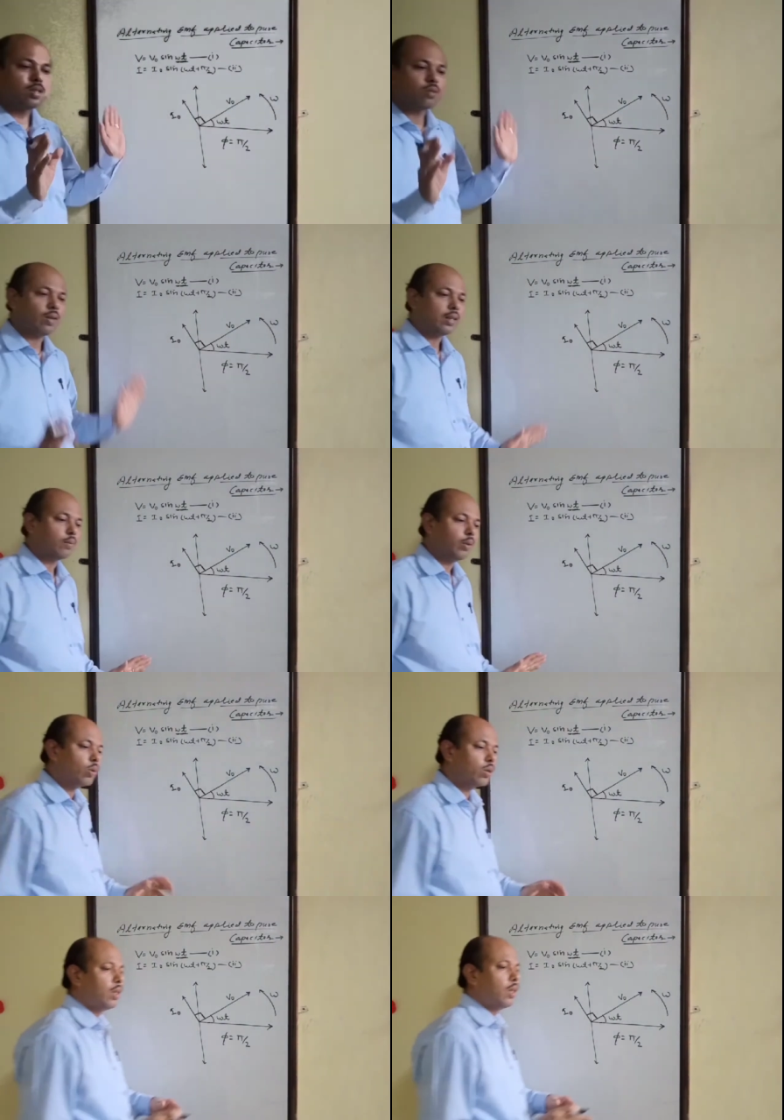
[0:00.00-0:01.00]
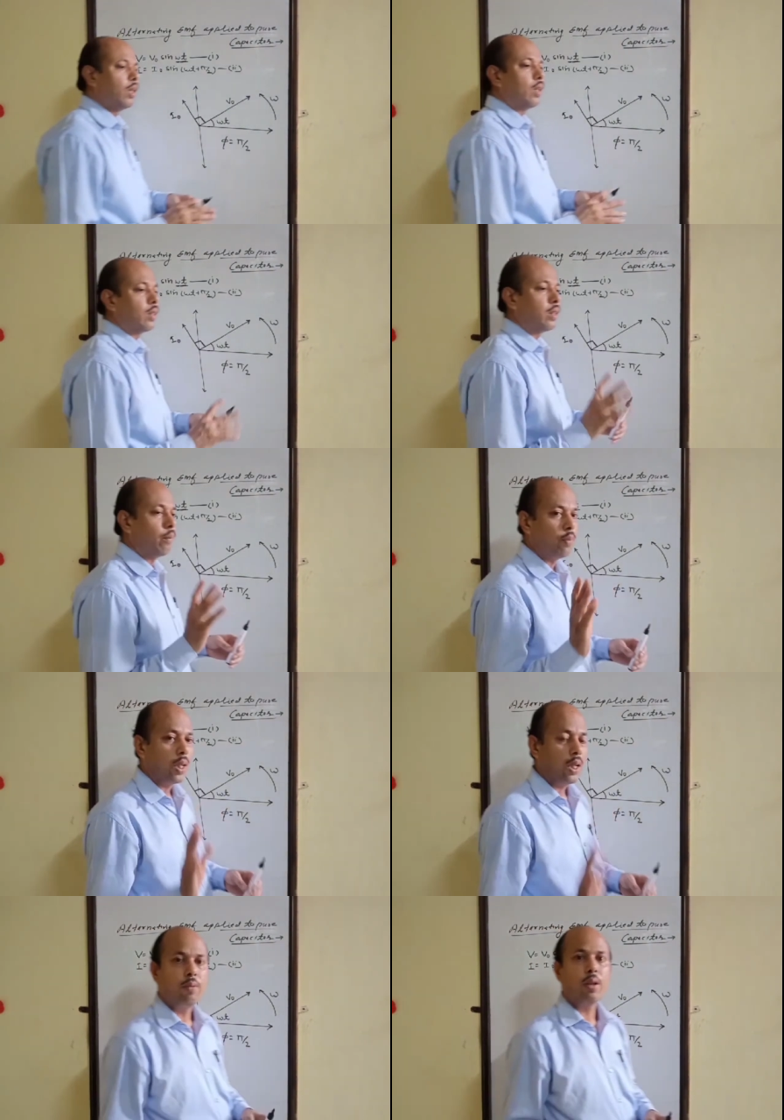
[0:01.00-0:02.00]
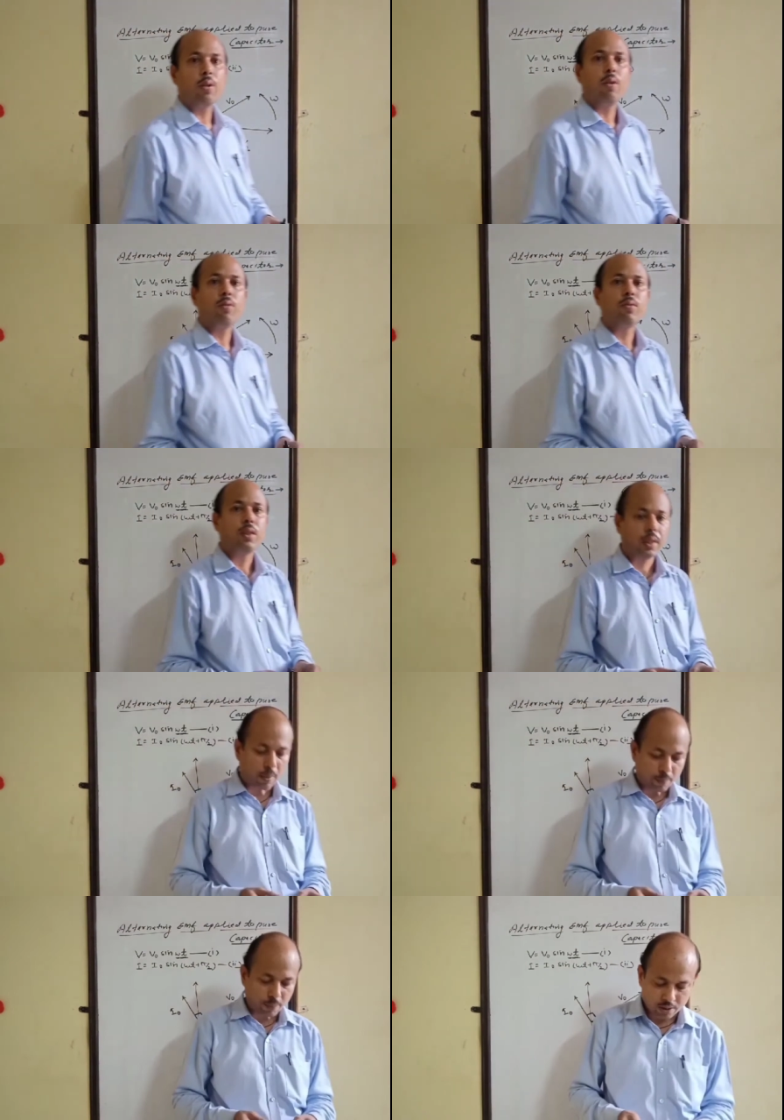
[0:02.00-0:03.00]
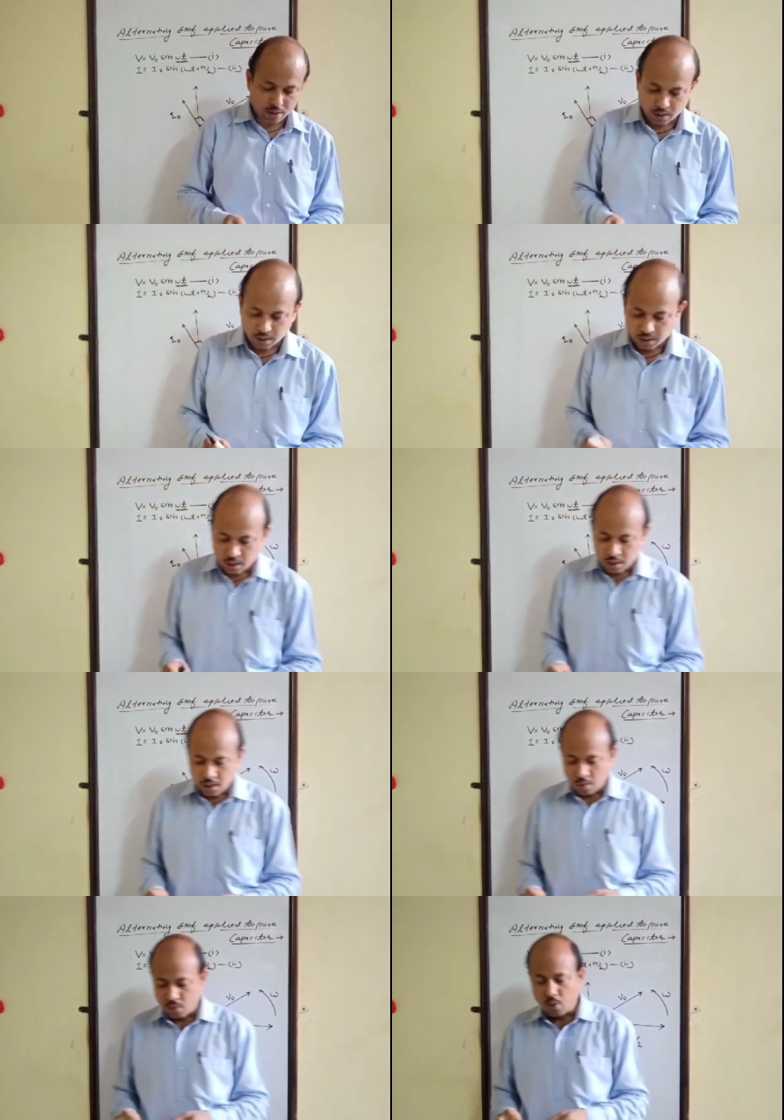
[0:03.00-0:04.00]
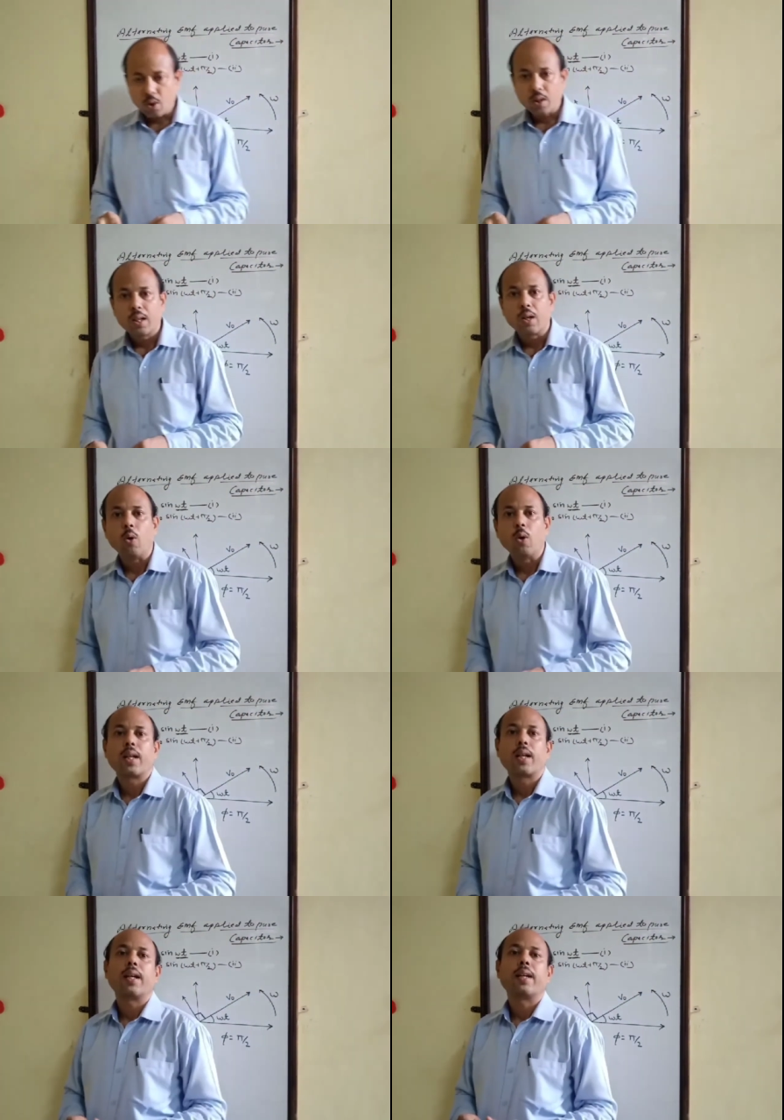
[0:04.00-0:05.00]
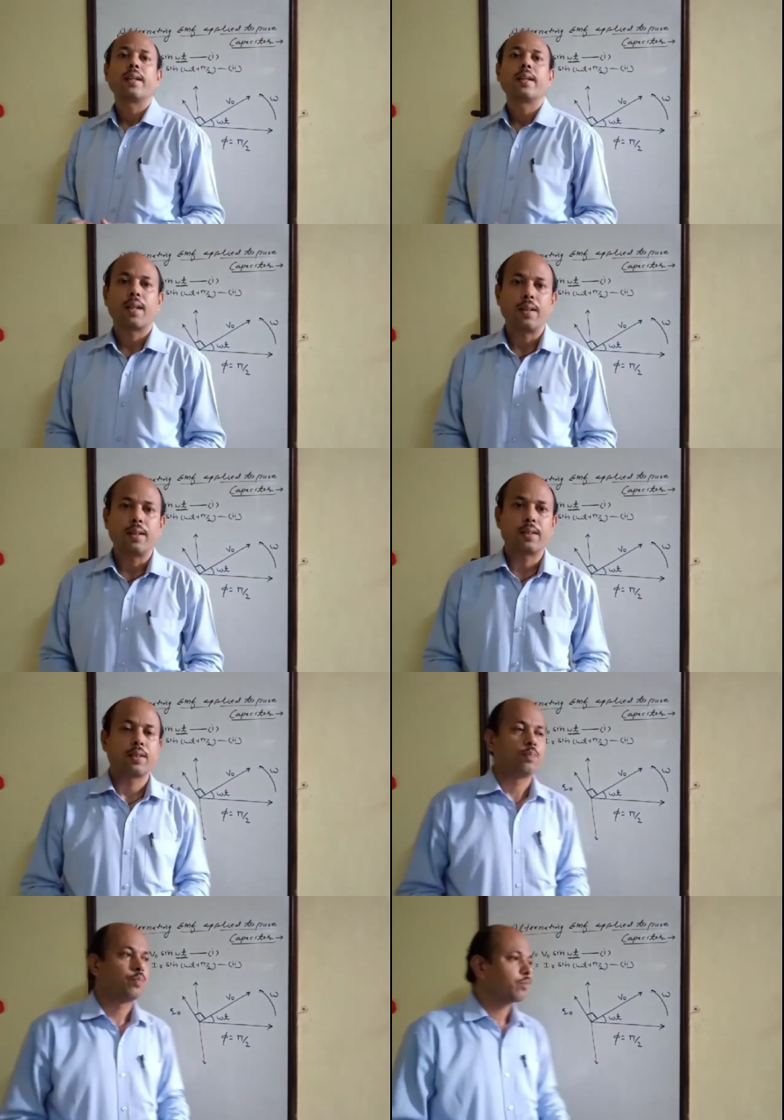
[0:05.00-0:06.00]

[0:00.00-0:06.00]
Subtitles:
So this is what about the behavior of capacitor for alternating current.